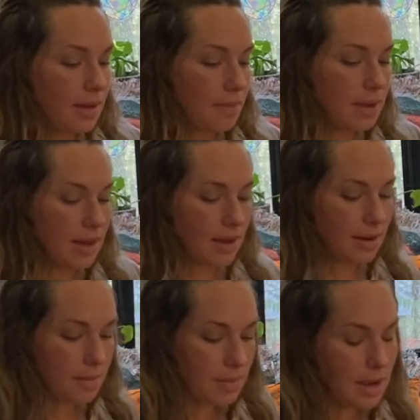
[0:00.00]

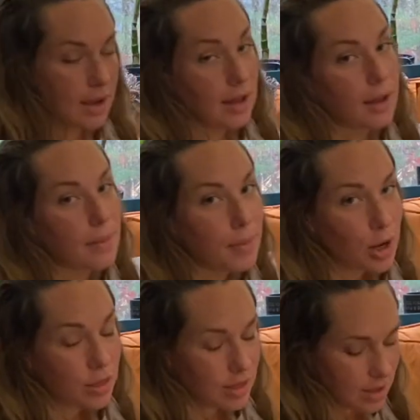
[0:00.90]
bin, my
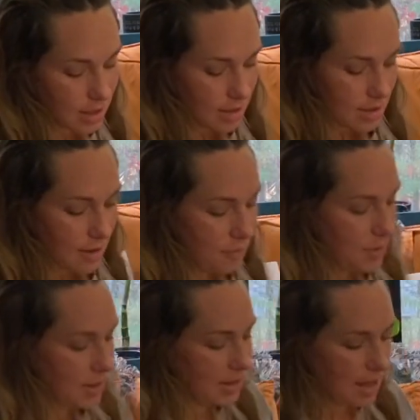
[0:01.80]
birthing kit that I've
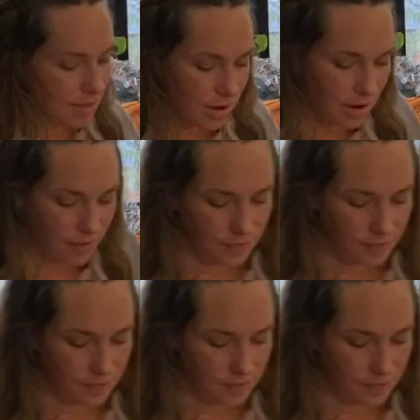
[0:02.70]
put together.